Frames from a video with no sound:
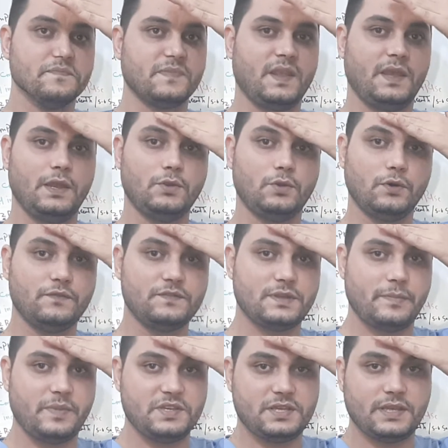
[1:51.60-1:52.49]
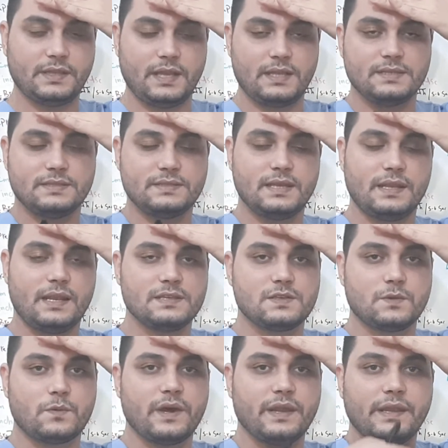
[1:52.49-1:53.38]
head of the patient and the
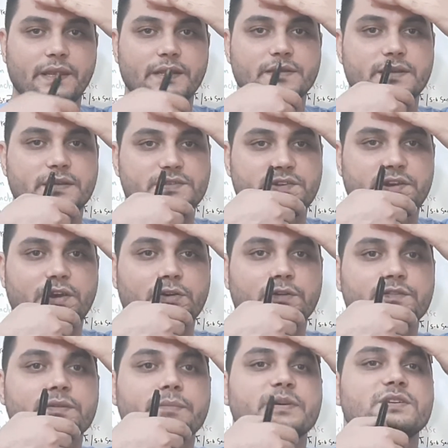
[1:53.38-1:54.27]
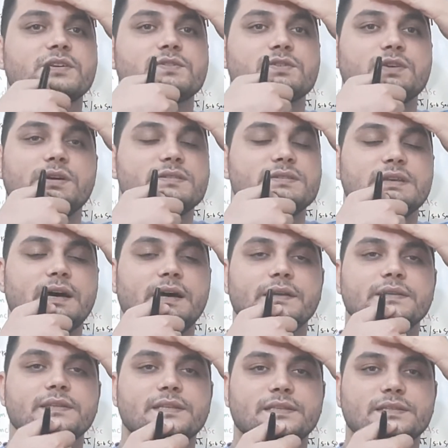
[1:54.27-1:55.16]
another one in the cheek of the patient,
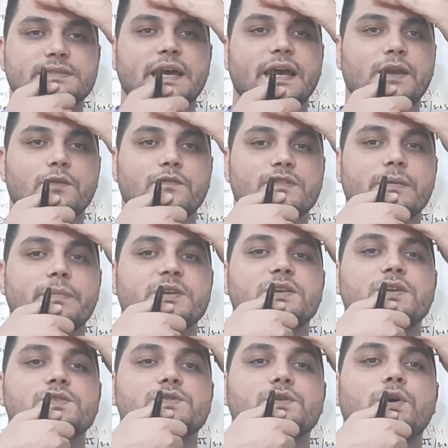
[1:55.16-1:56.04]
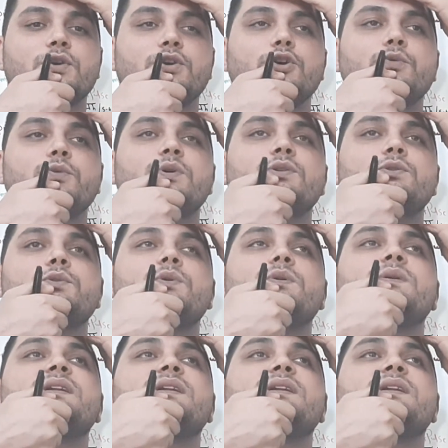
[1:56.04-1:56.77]
in the head of the patient. So you will do